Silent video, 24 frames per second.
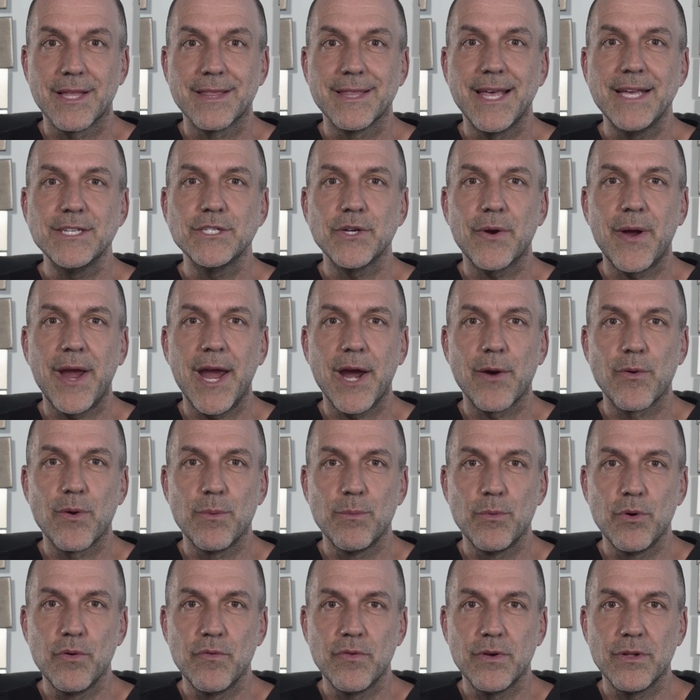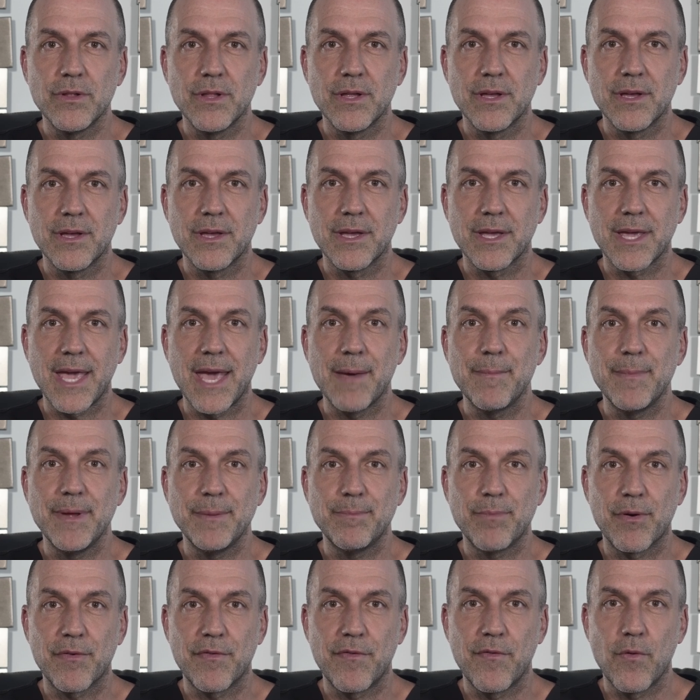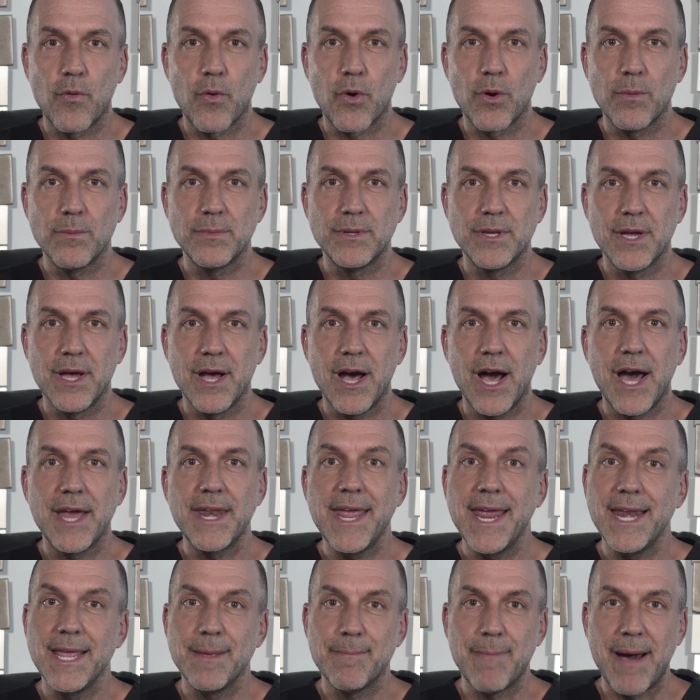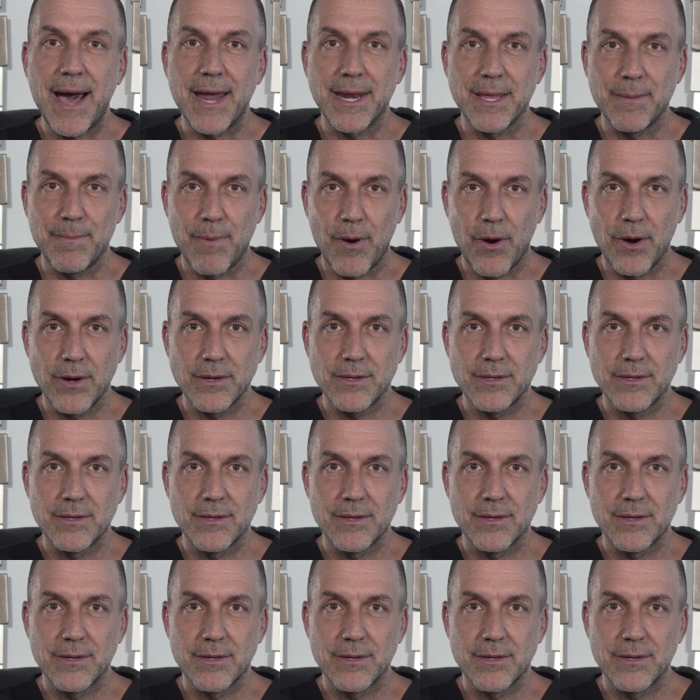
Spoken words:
Laser hair removal can be performed on any body part.